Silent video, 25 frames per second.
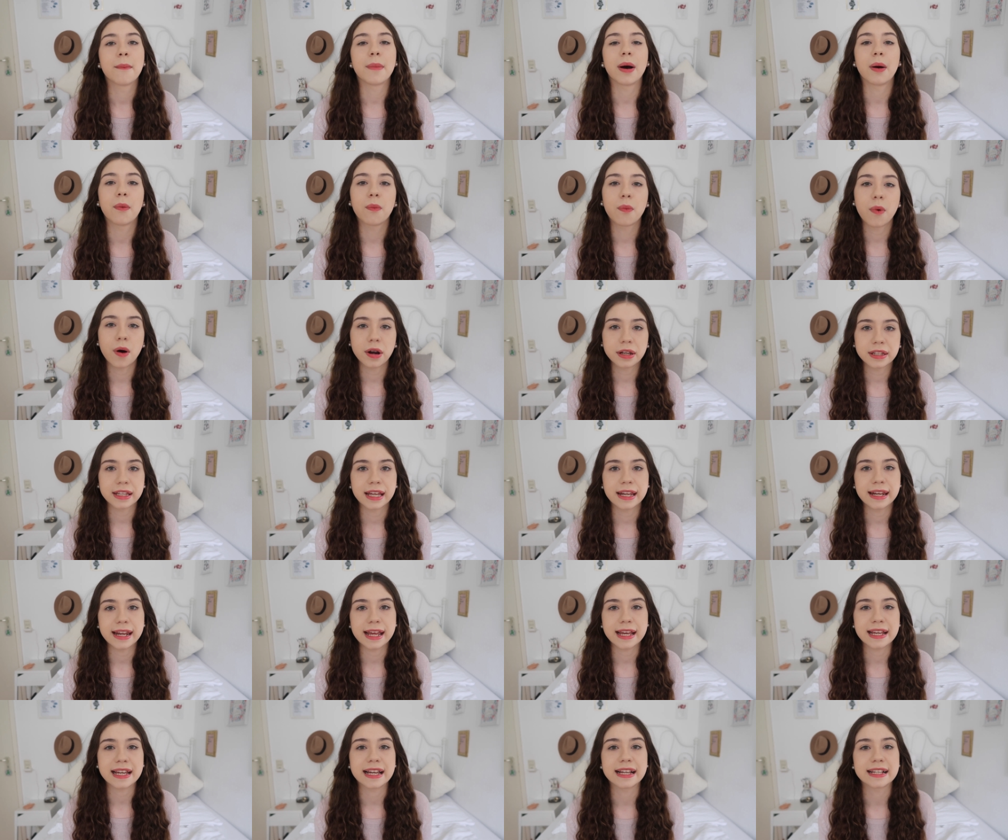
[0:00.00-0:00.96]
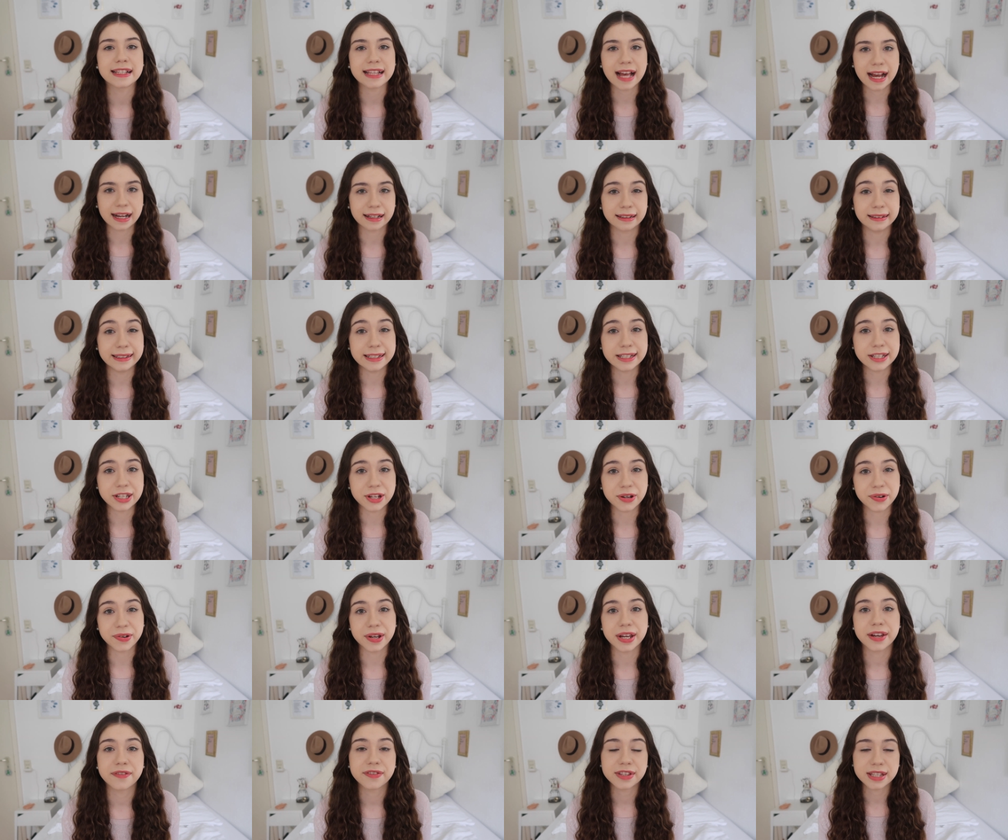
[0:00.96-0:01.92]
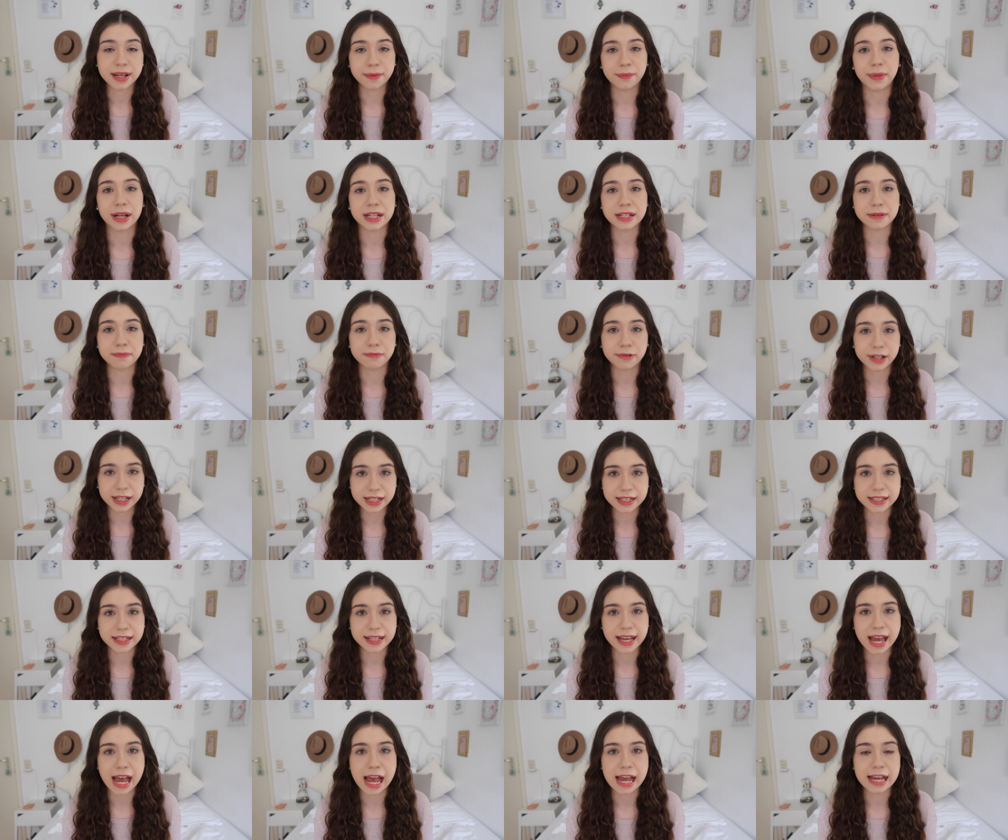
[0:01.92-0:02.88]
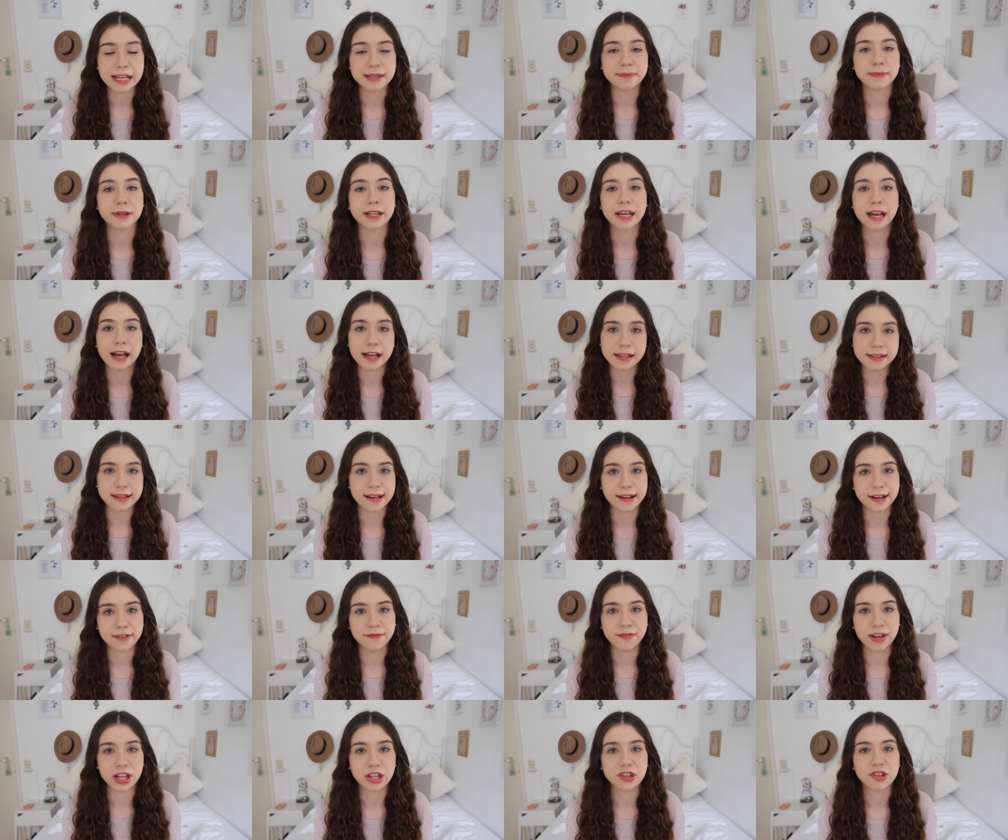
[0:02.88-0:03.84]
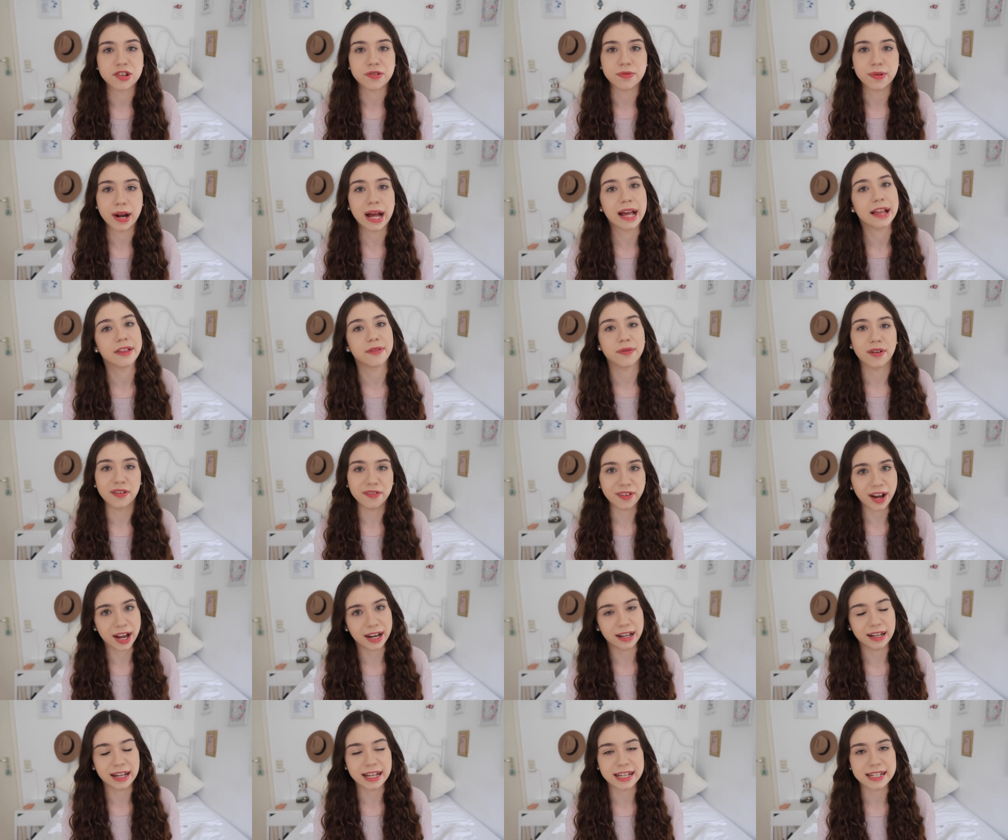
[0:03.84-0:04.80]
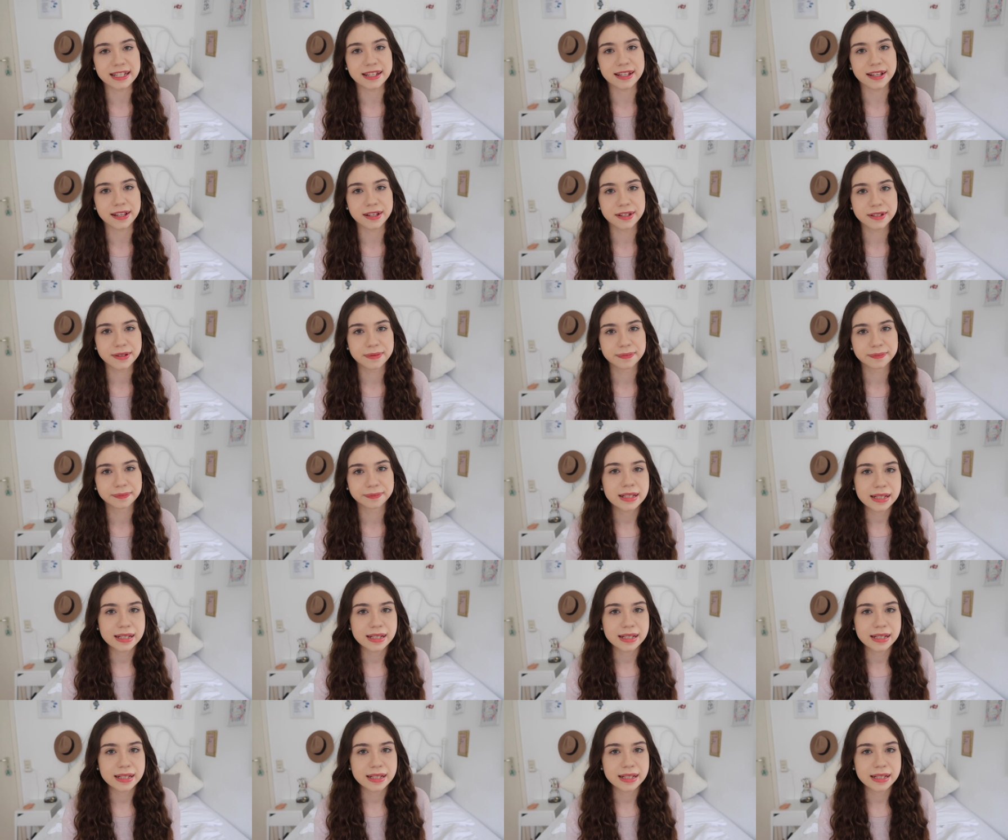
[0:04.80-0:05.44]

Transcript: But what can they exactly do if somebody brings a case because their convention rights were violated?